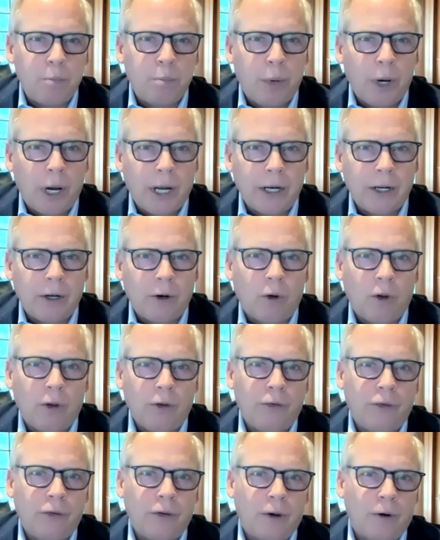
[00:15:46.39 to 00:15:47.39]
but it
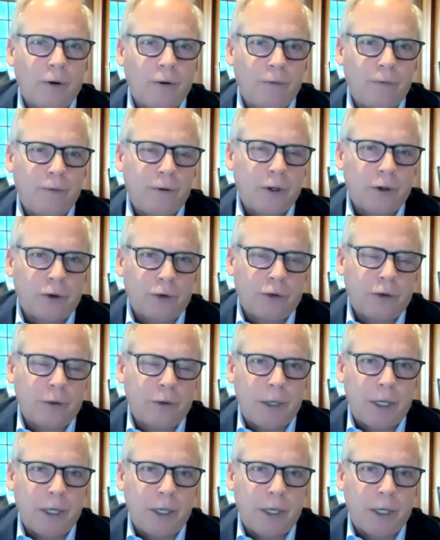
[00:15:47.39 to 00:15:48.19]
also feels to